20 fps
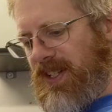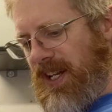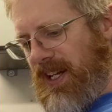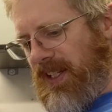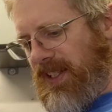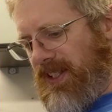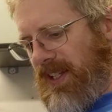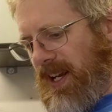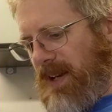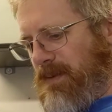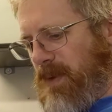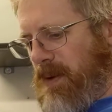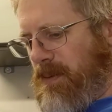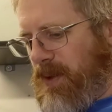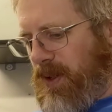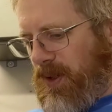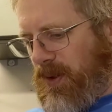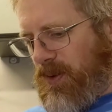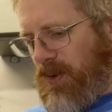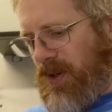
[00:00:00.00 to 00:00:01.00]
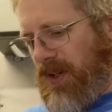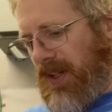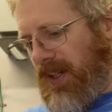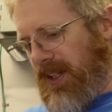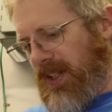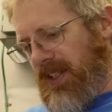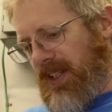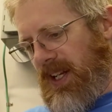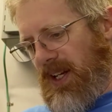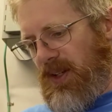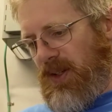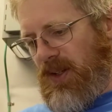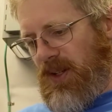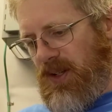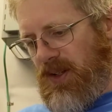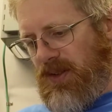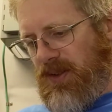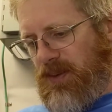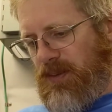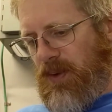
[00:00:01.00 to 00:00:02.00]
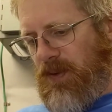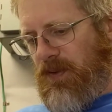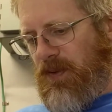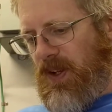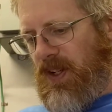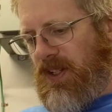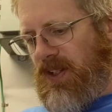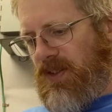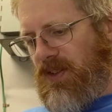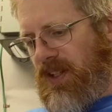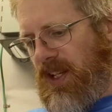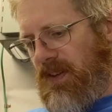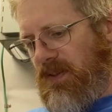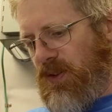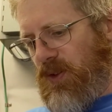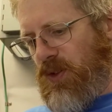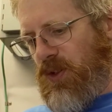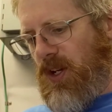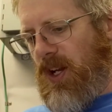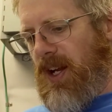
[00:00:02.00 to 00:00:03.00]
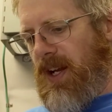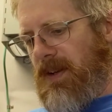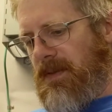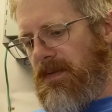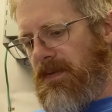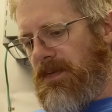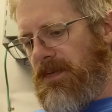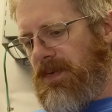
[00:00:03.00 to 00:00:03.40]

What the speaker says: next time. Maybe it'll work. I don't know. It'd be fun to give it a shot.